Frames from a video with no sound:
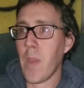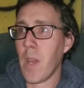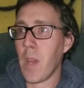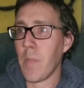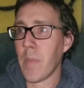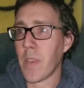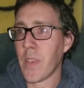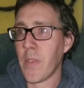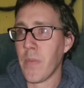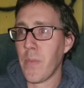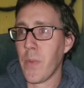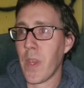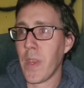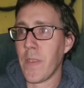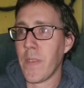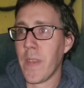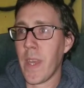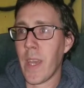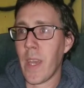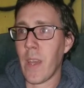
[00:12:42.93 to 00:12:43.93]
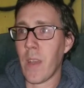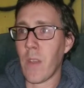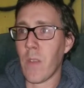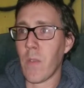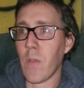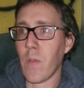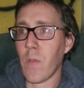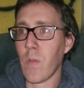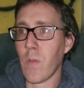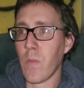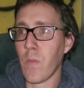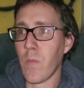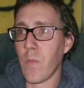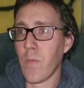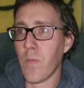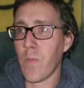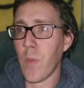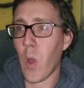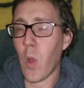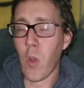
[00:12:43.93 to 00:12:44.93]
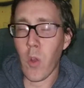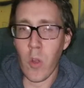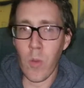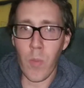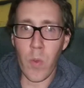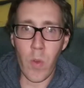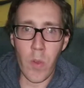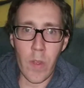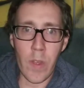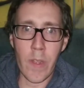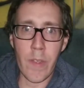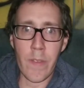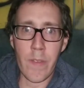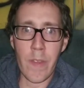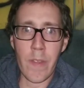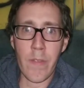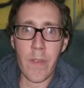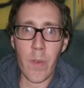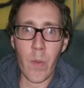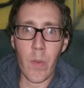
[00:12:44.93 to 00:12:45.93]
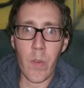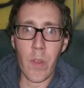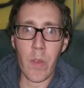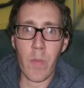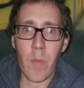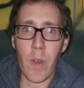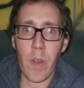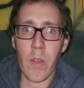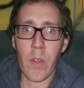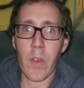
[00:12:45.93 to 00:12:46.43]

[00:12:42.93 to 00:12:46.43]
expressed how horrible it is living with her mother,